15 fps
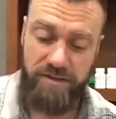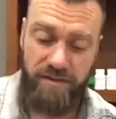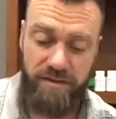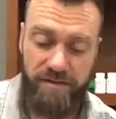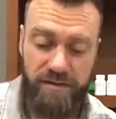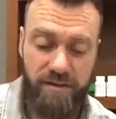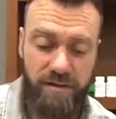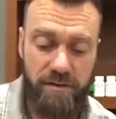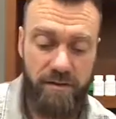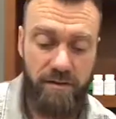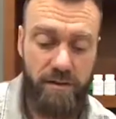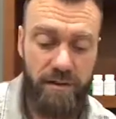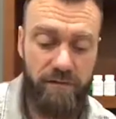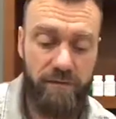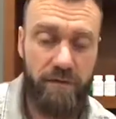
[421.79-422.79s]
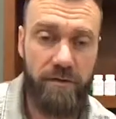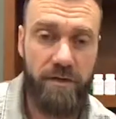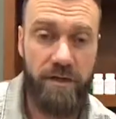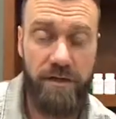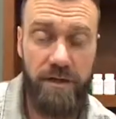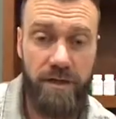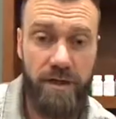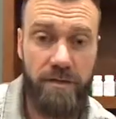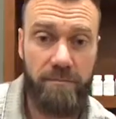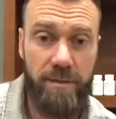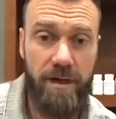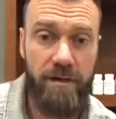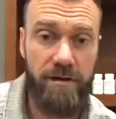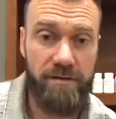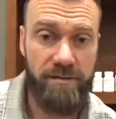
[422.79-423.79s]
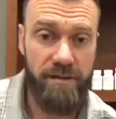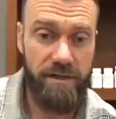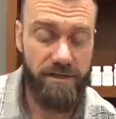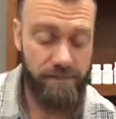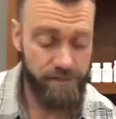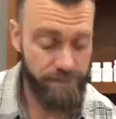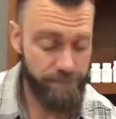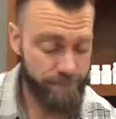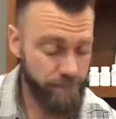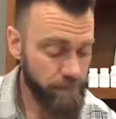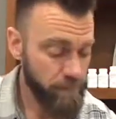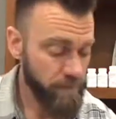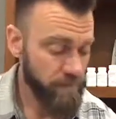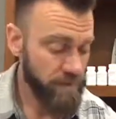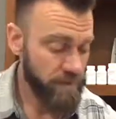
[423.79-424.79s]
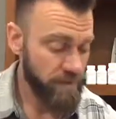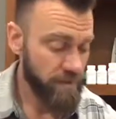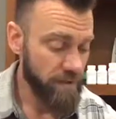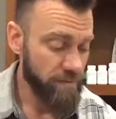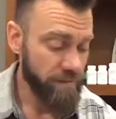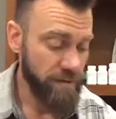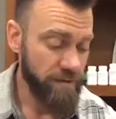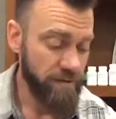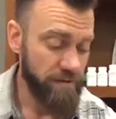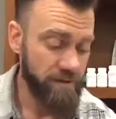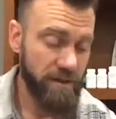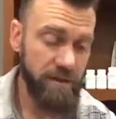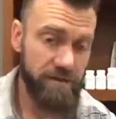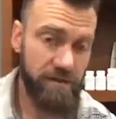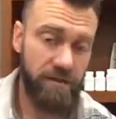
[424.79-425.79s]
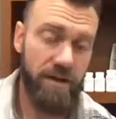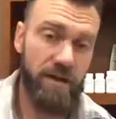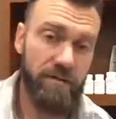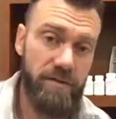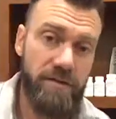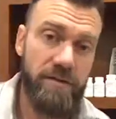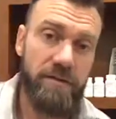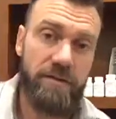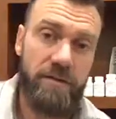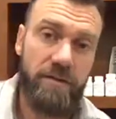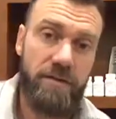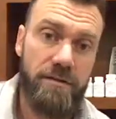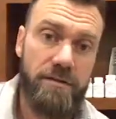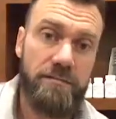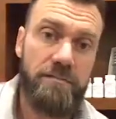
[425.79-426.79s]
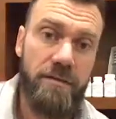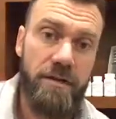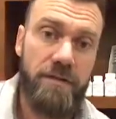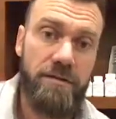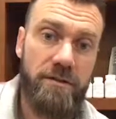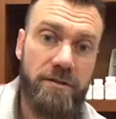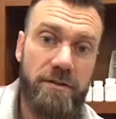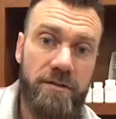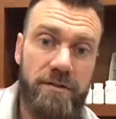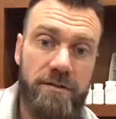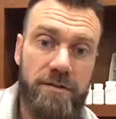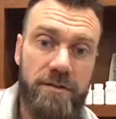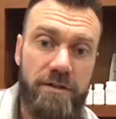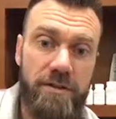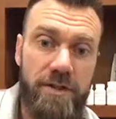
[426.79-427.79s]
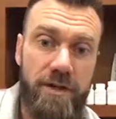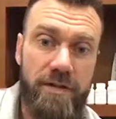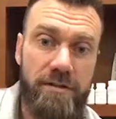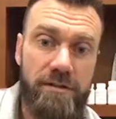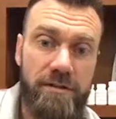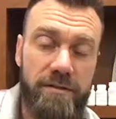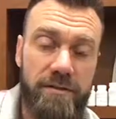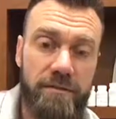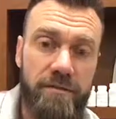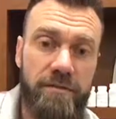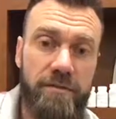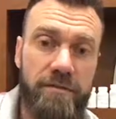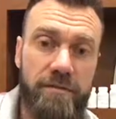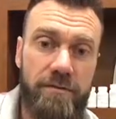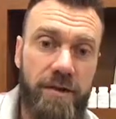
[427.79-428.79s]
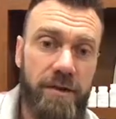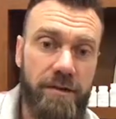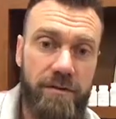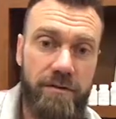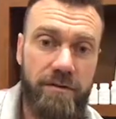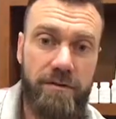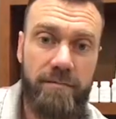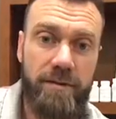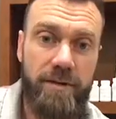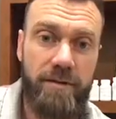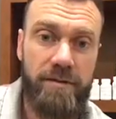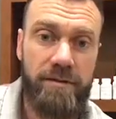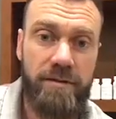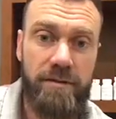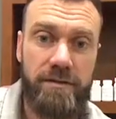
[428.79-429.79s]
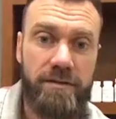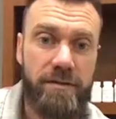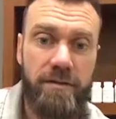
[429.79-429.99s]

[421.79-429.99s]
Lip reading: is if you're looking at gut parasites are obviously going to cause major issues in the GI system. If you do not get rid of parasites,